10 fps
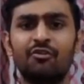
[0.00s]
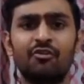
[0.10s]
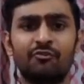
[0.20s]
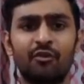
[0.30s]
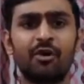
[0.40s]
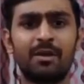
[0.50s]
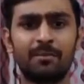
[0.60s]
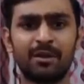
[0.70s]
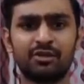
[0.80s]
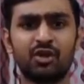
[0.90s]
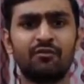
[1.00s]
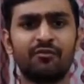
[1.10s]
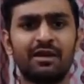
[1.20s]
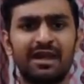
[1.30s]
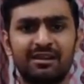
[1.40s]
For preparation of
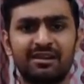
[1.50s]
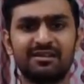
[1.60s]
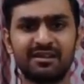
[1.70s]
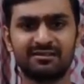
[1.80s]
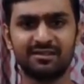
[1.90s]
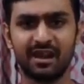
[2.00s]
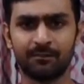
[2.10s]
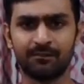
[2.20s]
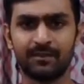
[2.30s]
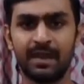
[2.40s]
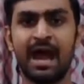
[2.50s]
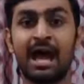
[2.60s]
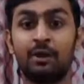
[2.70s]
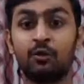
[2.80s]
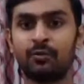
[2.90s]
entrance exam, I
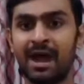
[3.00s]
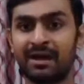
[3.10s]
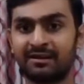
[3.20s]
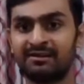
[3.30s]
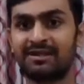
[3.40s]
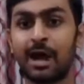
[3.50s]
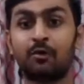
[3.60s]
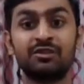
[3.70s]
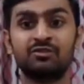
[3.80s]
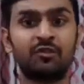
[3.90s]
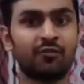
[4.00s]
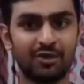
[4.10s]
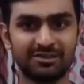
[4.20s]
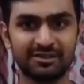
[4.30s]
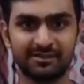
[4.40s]
could practice thousands of
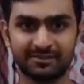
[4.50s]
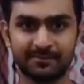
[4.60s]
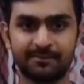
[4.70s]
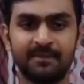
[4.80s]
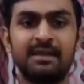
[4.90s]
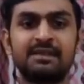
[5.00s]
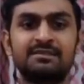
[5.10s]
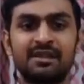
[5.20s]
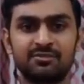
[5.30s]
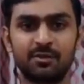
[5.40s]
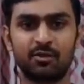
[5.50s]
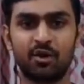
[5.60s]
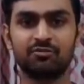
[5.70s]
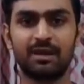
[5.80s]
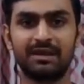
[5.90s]
questions just
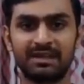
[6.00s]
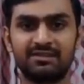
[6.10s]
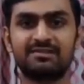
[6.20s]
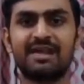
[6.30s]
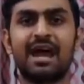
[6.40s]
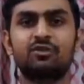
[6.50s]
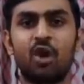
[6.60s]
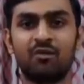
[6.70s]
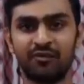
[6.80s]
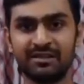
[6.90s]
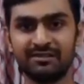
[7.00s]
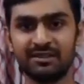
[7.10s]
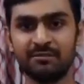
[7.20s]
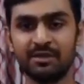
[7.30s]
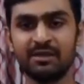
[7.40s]
because my teachers had confidence
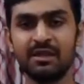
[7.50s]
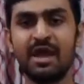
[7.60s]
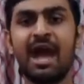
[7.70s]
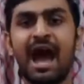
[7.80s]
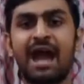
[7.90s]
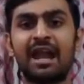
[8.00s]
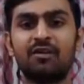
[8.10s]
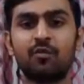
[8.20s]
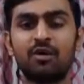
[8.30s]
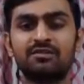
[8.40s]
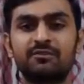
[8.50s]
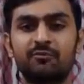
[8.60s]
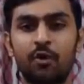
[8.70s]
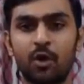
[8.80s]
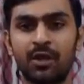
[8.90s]
in me and I was
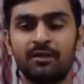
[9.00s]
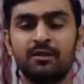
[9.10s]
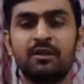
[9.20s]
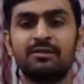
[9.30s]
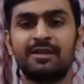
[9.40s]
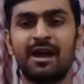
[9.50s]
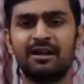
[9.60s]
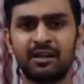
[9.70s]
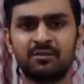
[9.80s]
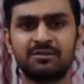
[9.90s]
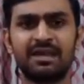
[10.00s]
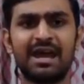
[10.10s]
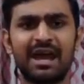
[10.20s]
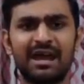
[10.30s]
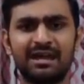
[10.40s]
following their tips
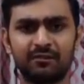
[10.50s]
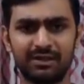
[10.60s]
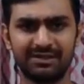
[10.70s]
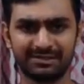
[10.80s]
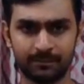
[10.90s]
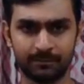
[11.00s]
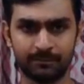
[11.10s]
at every step.